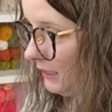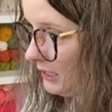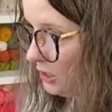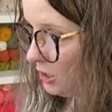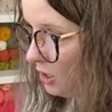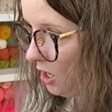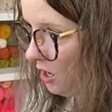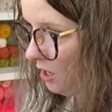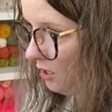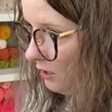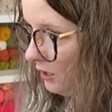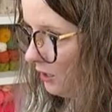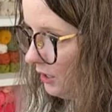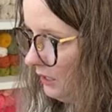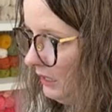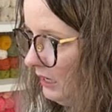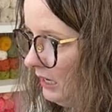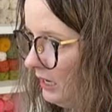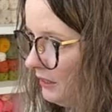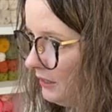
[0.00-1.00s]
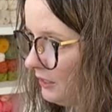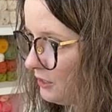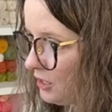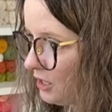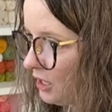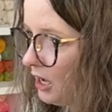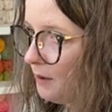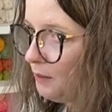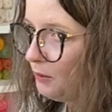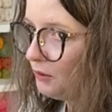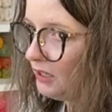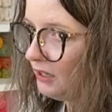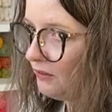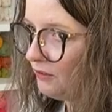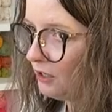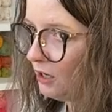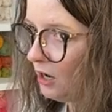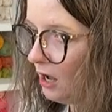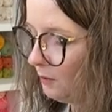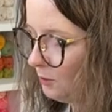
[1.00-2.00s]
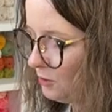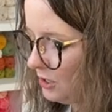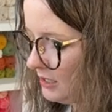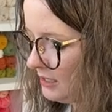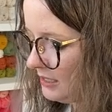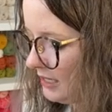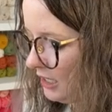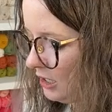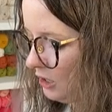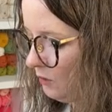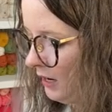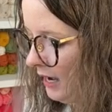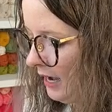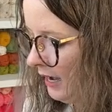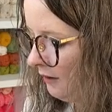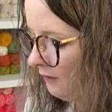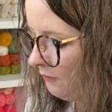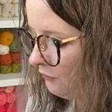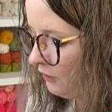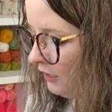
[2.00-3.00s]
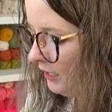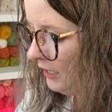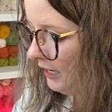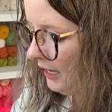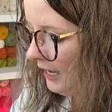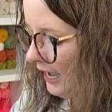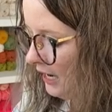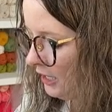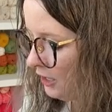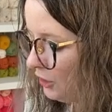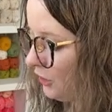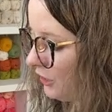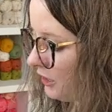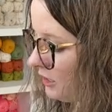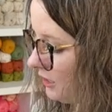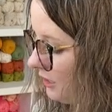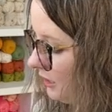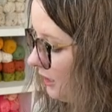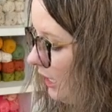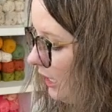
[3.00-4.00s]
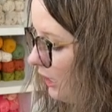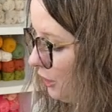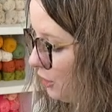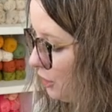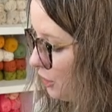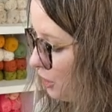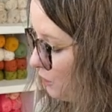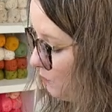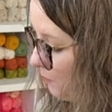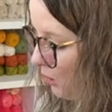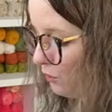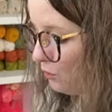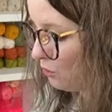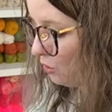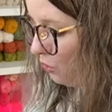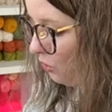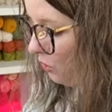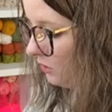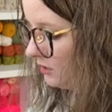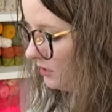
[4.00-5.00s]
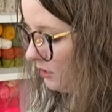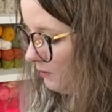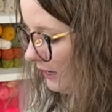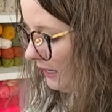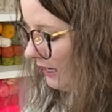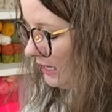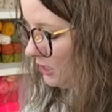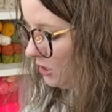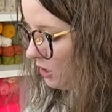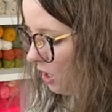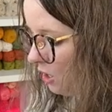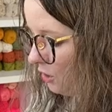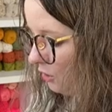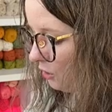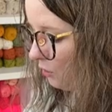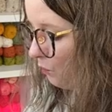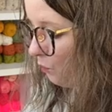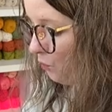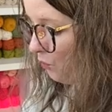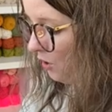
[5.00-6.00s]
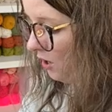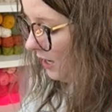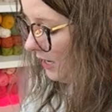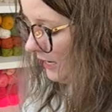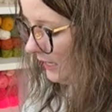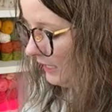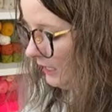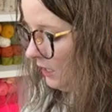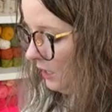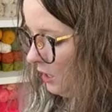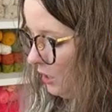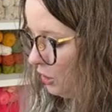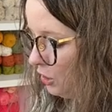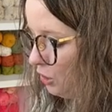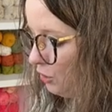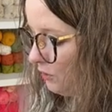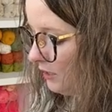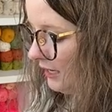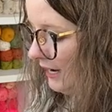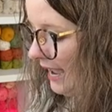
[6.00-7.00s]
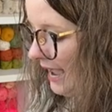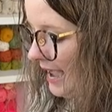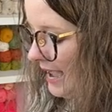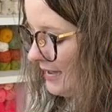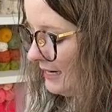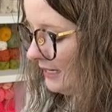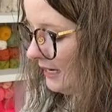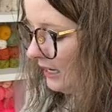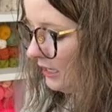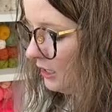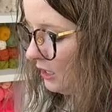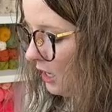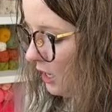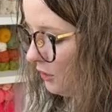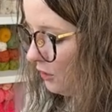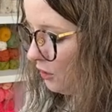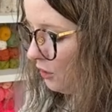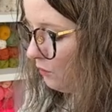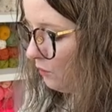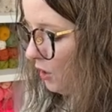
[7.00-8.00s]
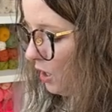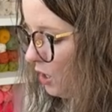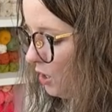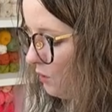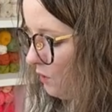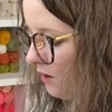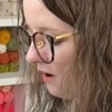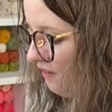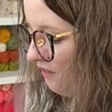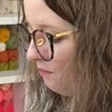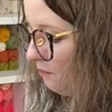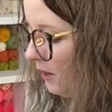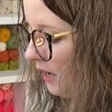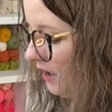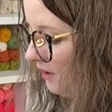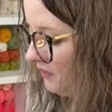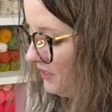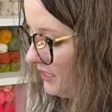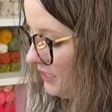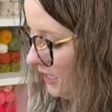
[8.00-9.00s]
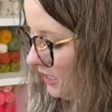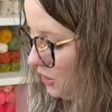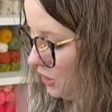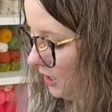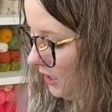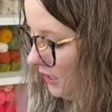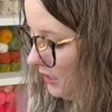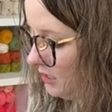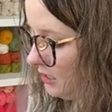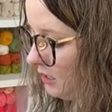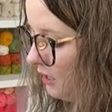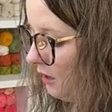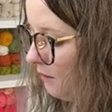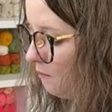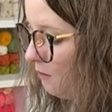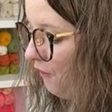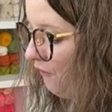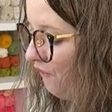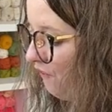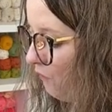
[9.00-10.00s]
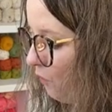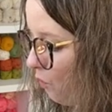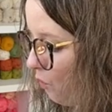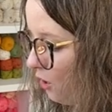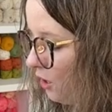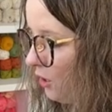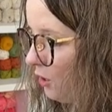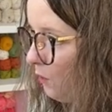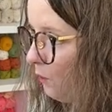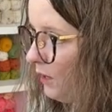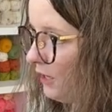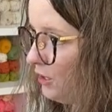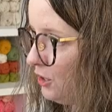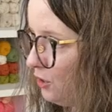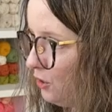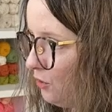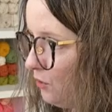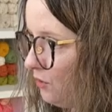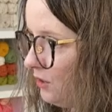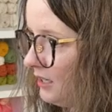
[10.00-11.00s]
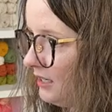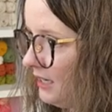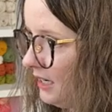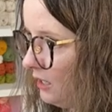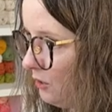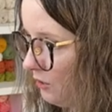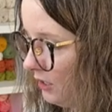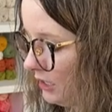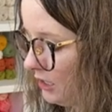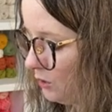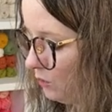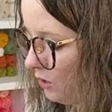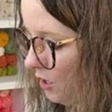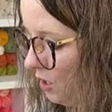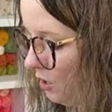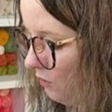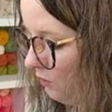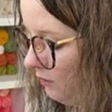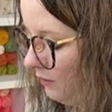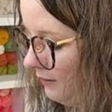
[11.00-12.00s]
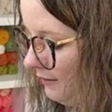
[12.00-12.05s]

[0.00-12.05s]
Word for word: taller, there's a couple different options that you have at your, at your disposal to make it taller. One, you can add another row of puff stitches before we do the decrease row.